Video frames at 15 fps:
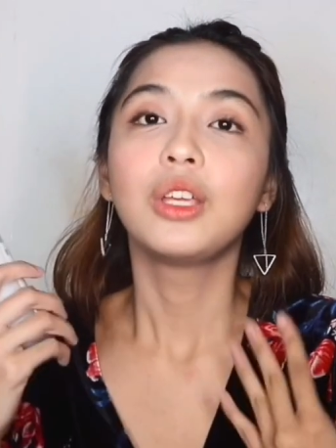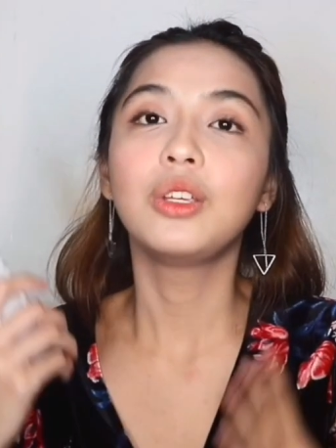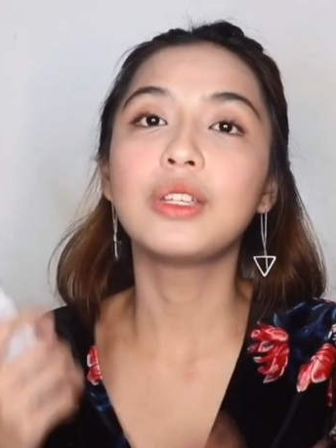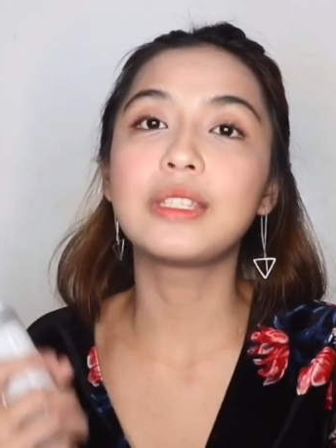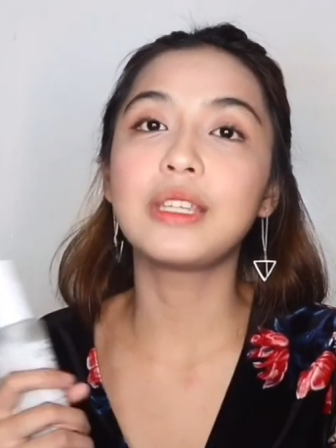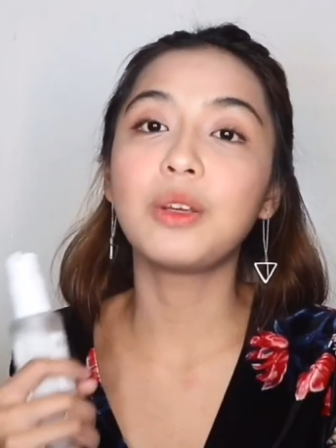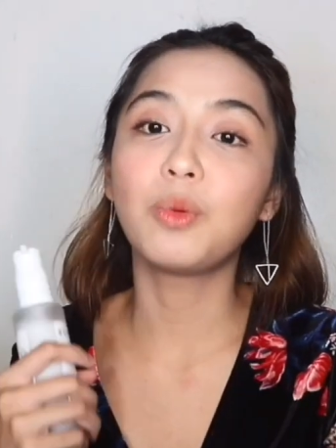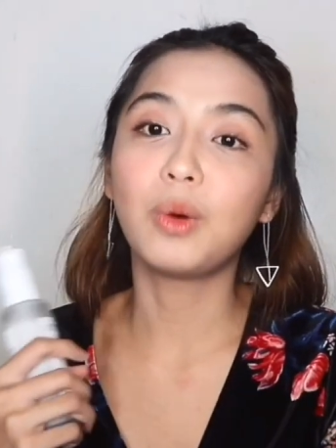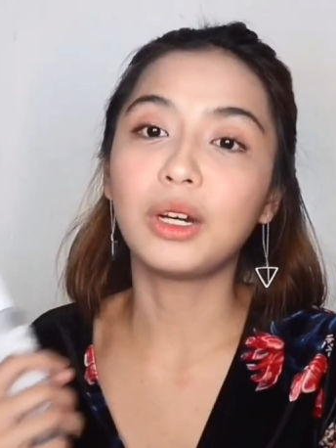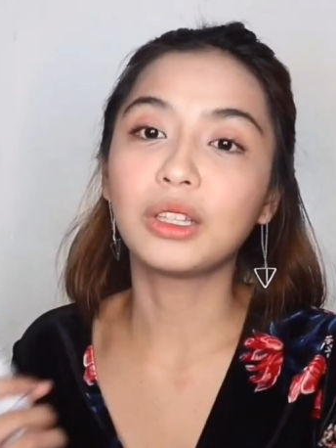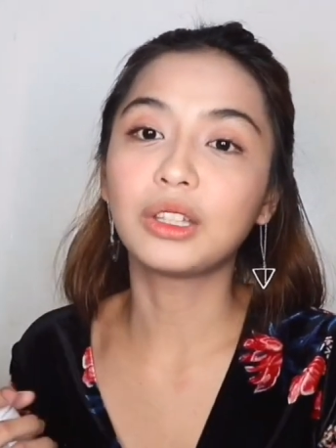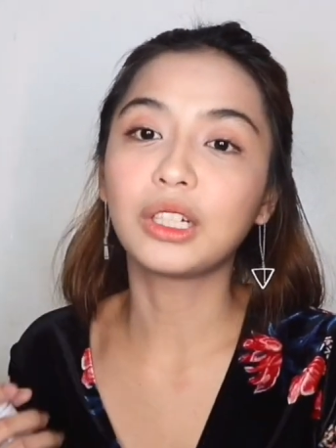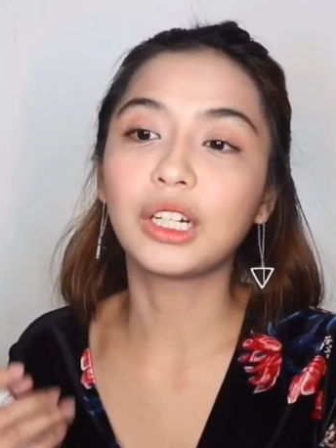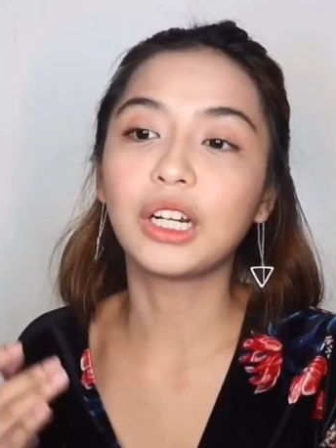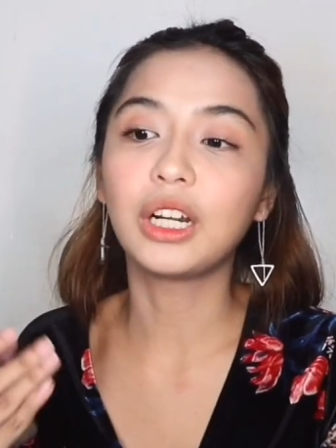using
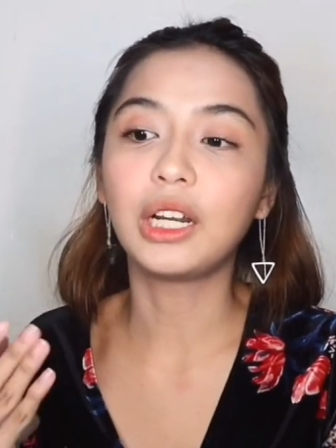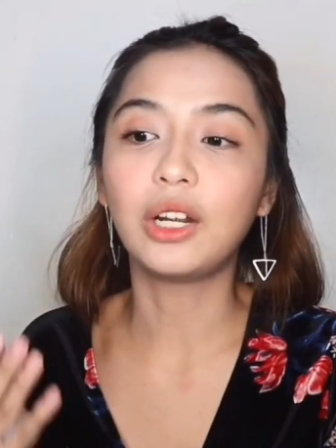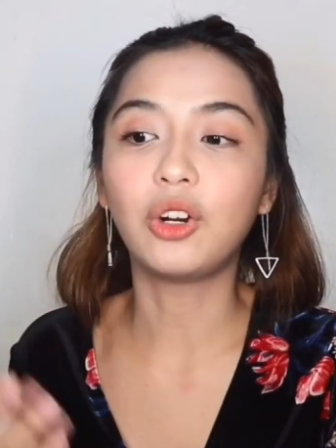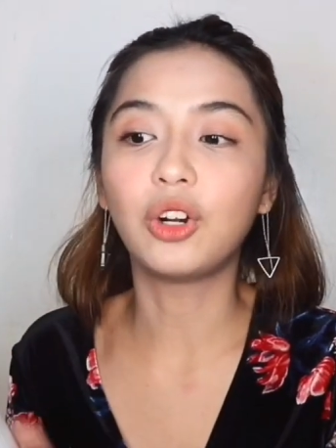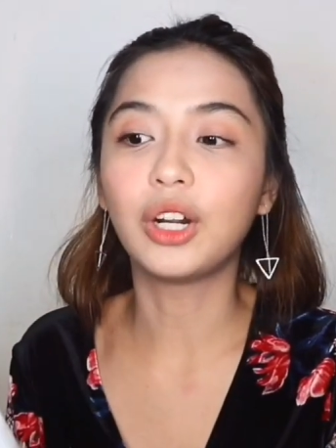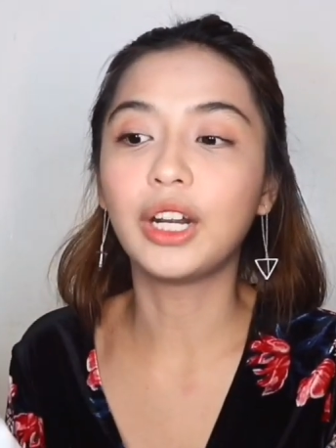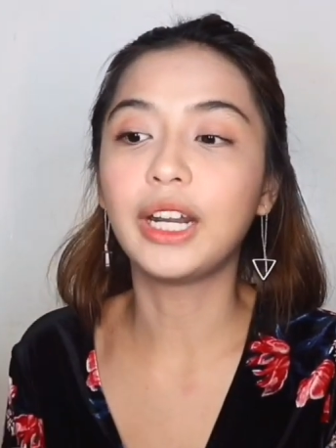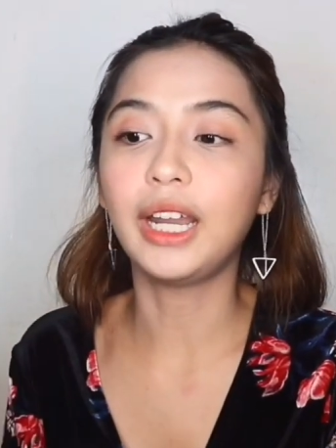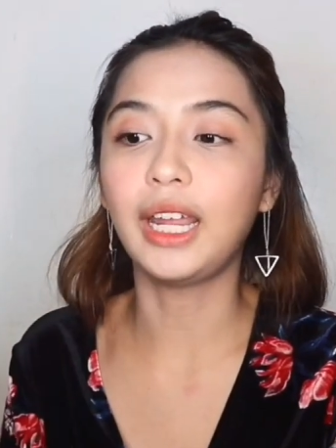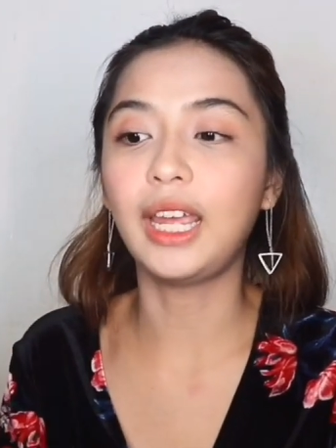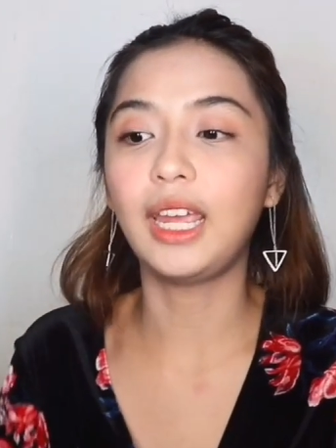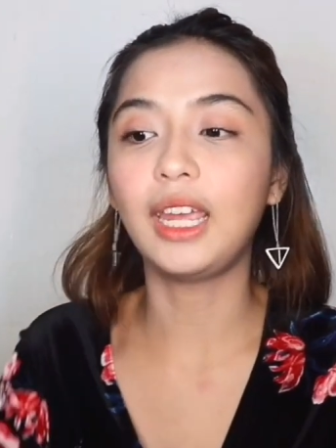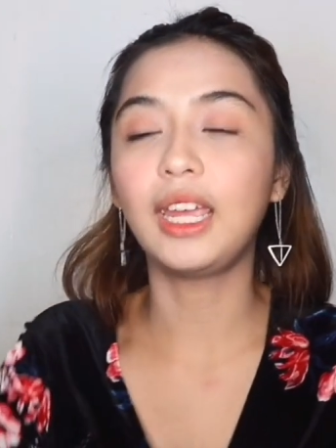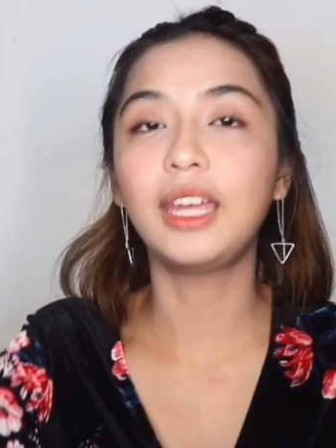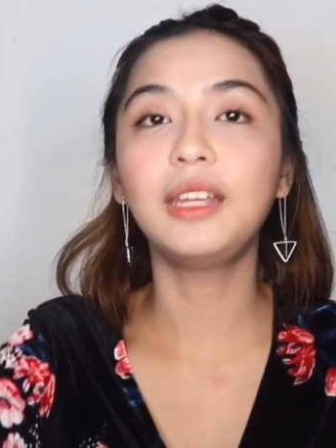water or
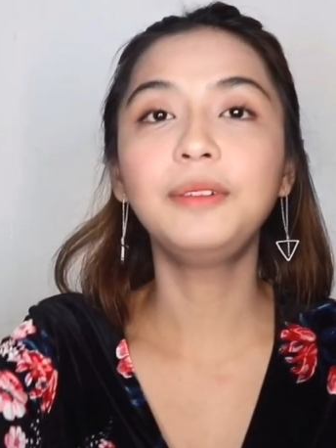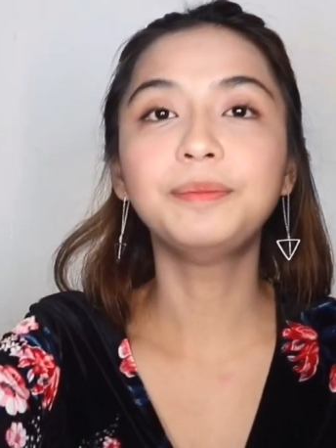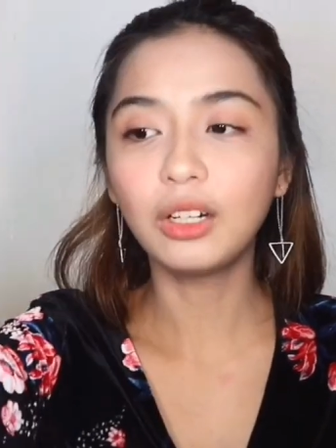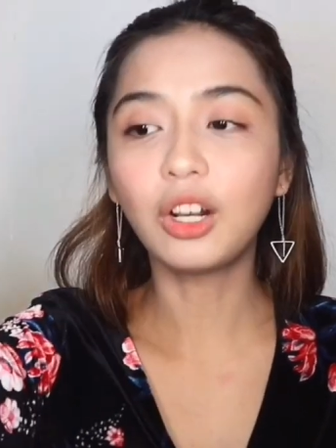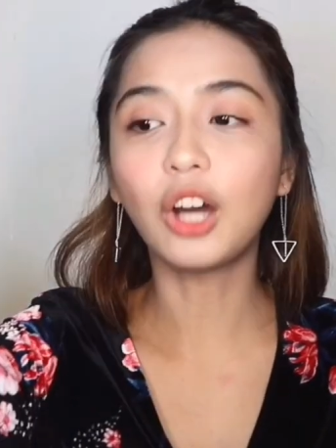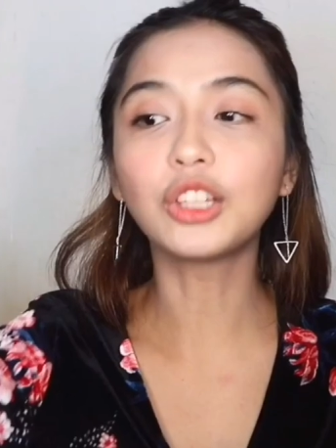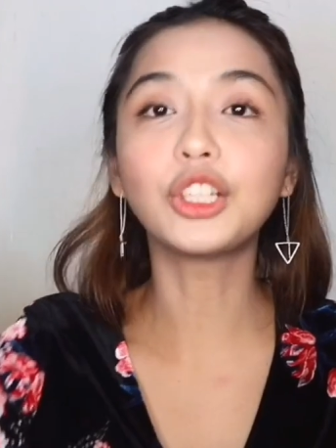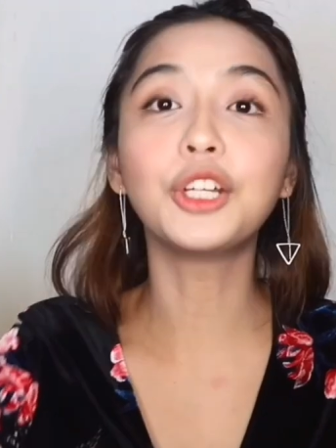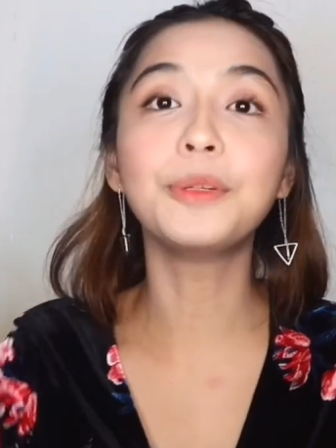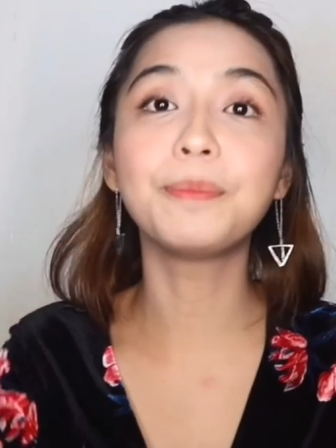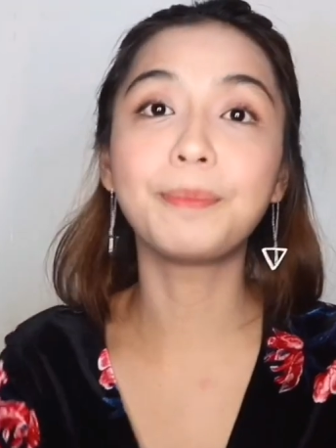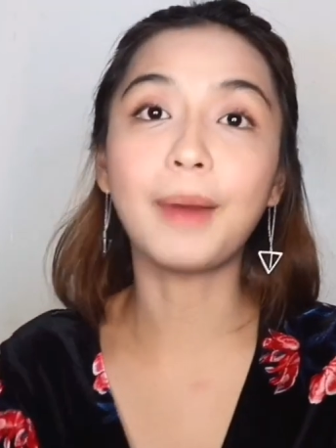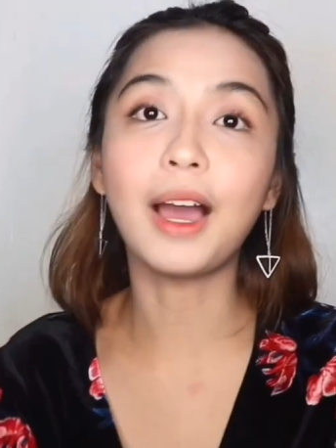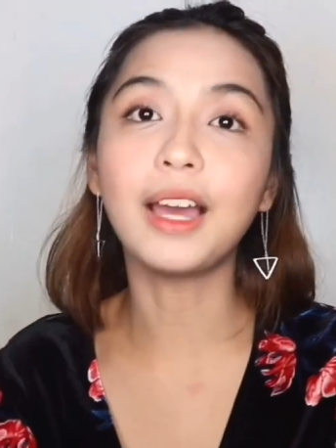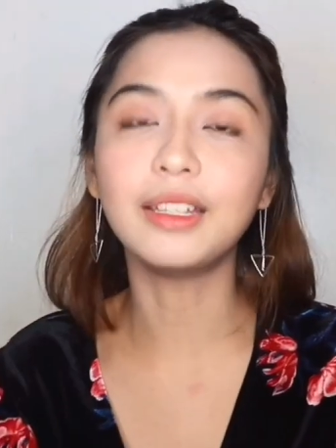a
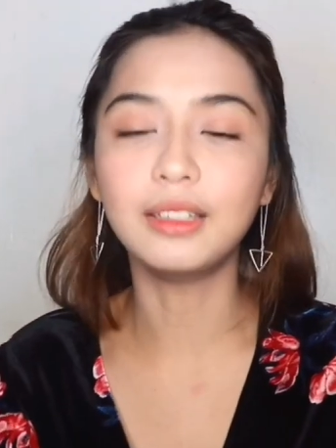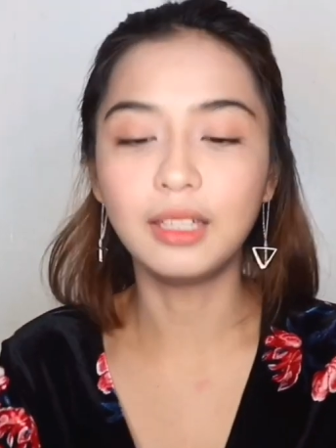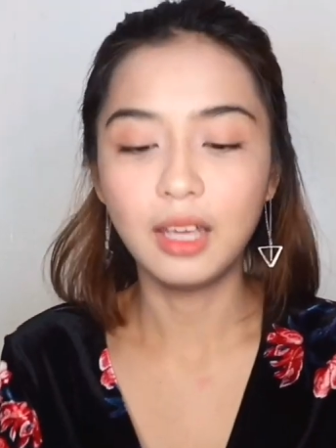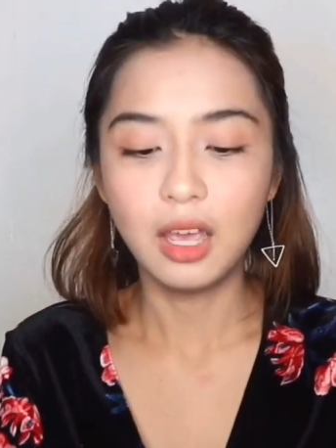cotton pad.